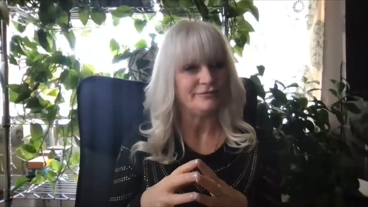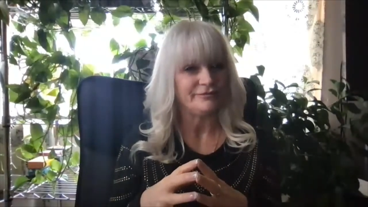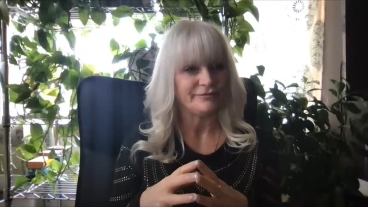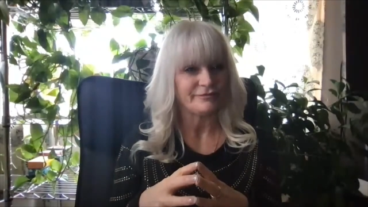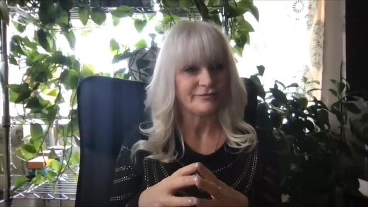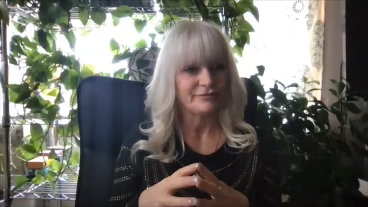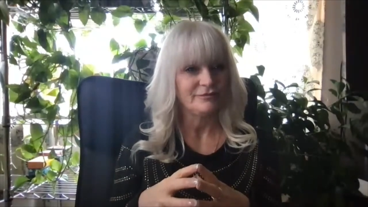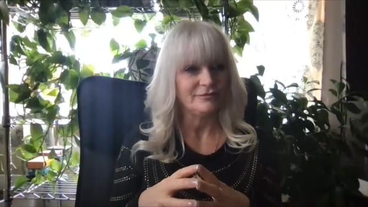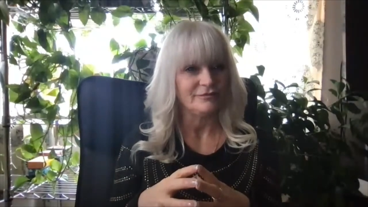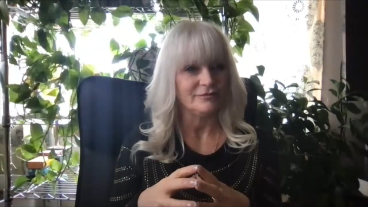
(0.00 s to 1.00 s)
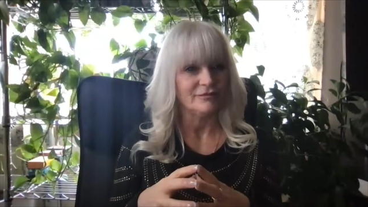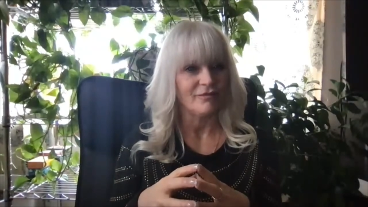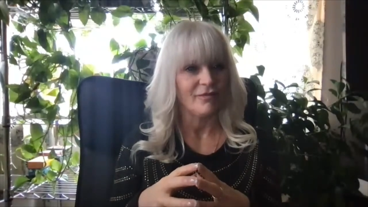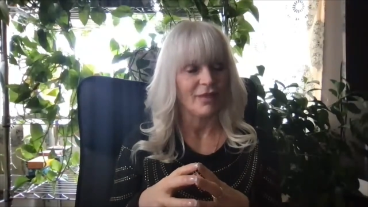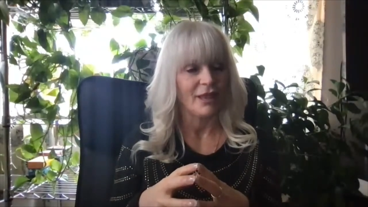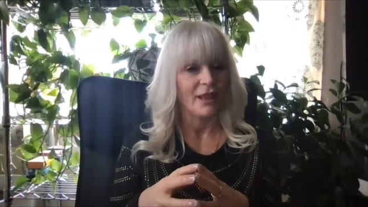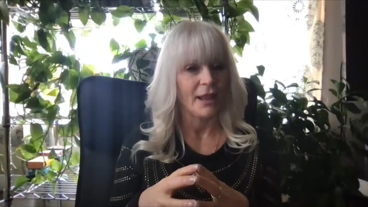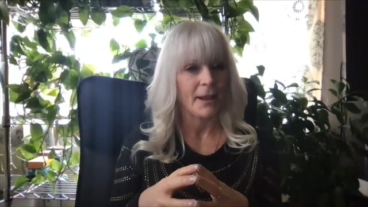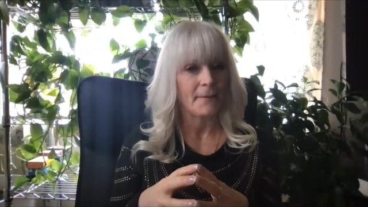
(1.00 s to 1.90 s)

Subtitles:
[no speech]